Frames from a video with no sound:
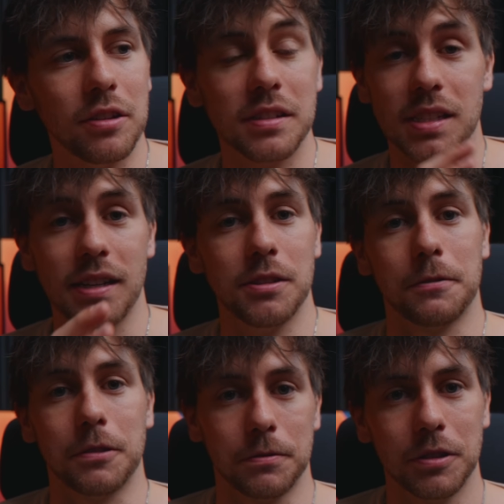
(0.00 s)
on the size
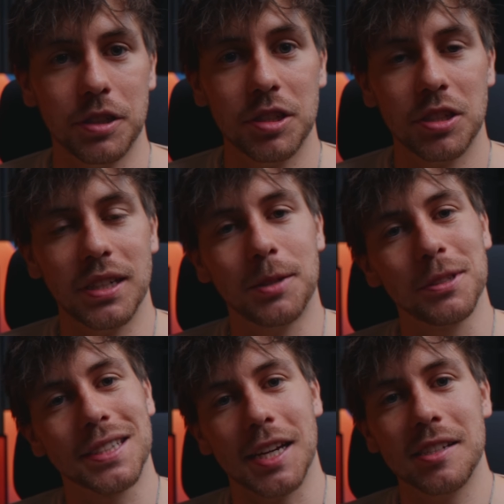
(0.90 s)
of your footage, it
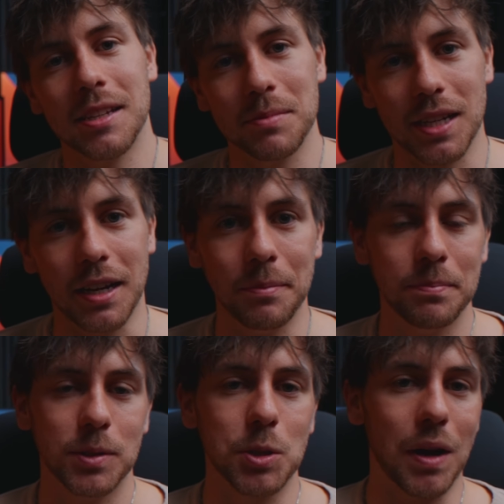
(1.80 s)
will take some time
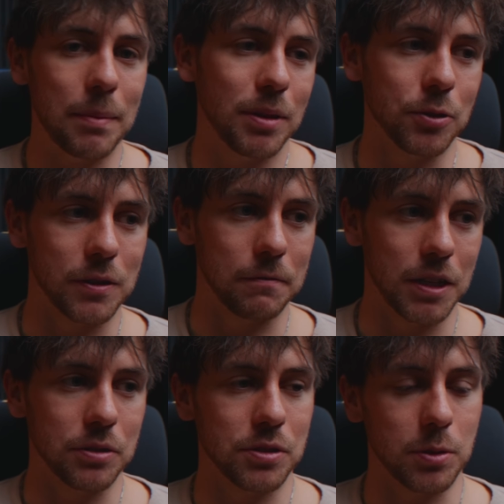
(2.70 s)
to upload the
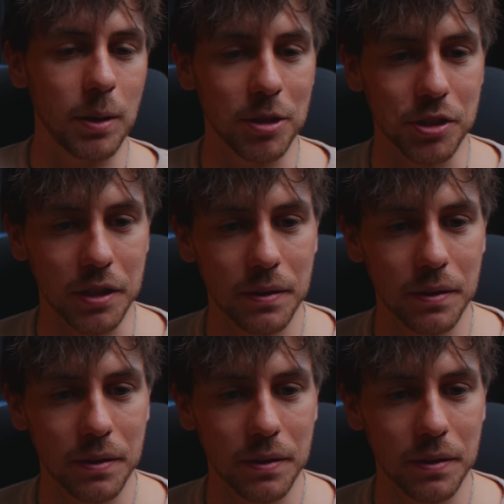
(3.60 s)
videos to Imagen.